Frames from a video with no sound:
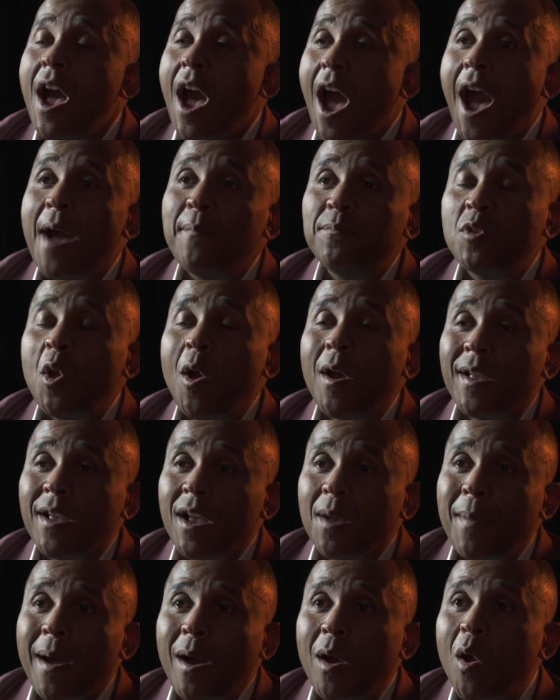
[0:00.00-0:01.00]
I'm
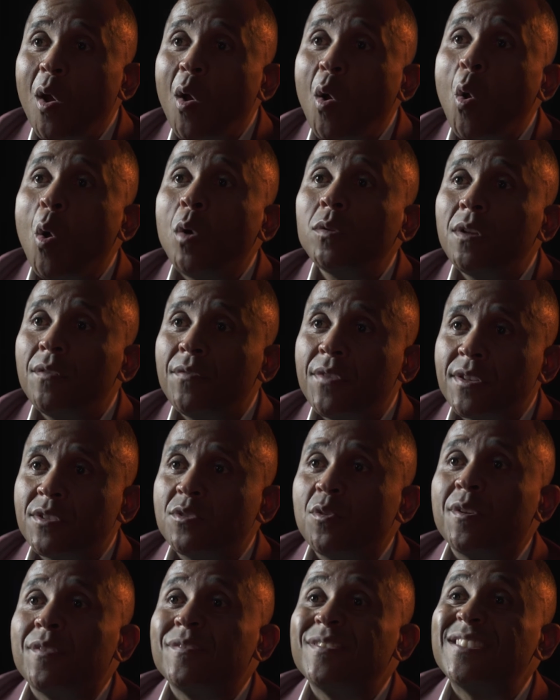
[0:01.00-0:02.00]
talking about all of the
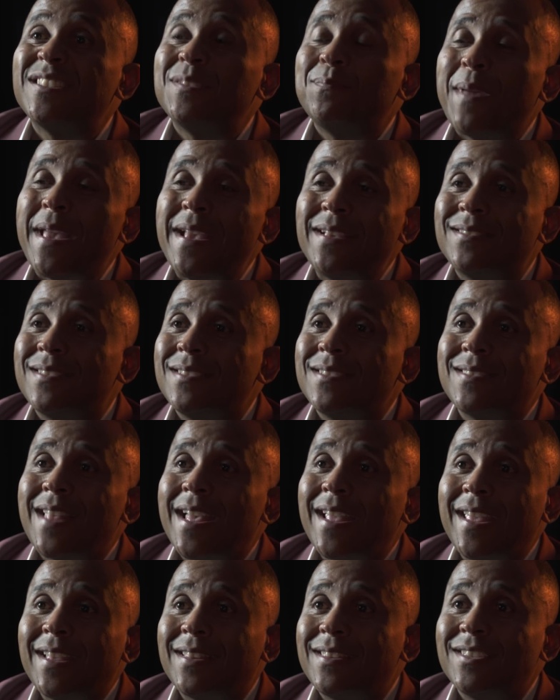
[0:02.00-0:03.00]
sort of spaces
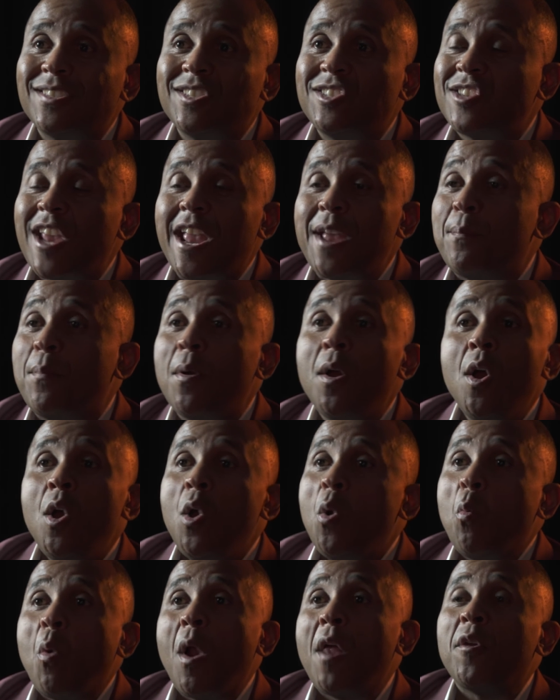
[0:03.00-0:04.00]
that get to shape
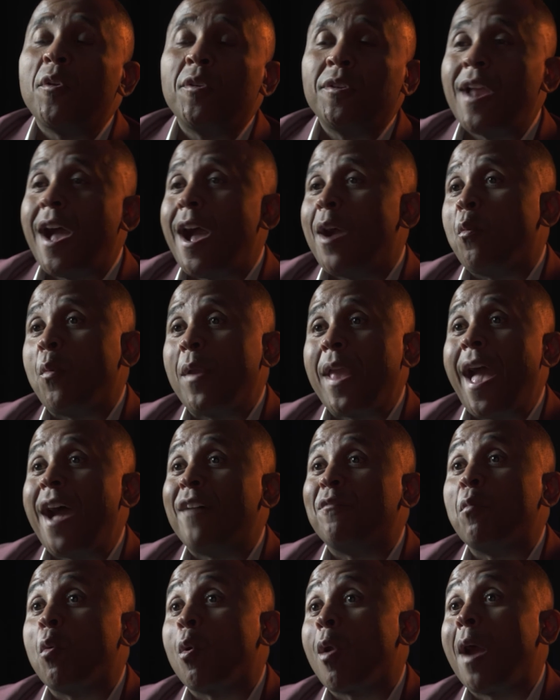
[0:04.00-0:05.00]
whether or not we
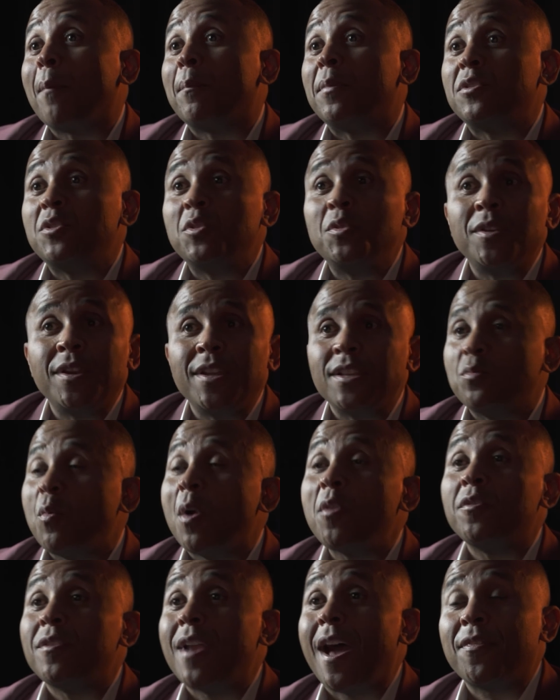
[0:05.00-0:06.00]
have more opportunities,
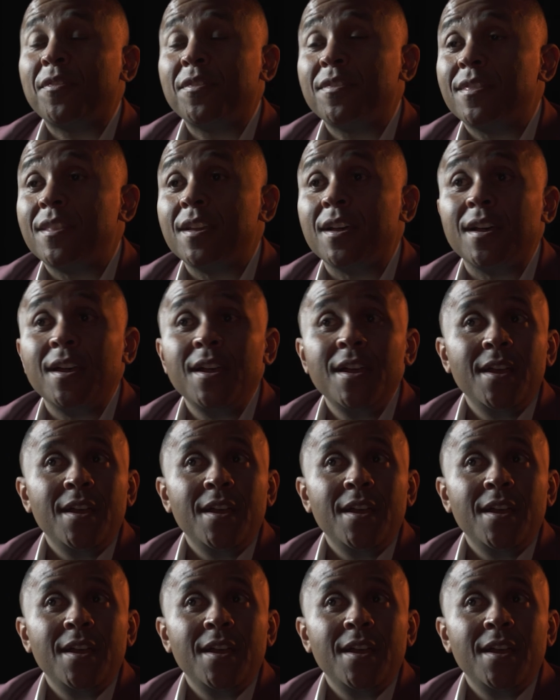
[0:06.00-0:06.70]
whether or not the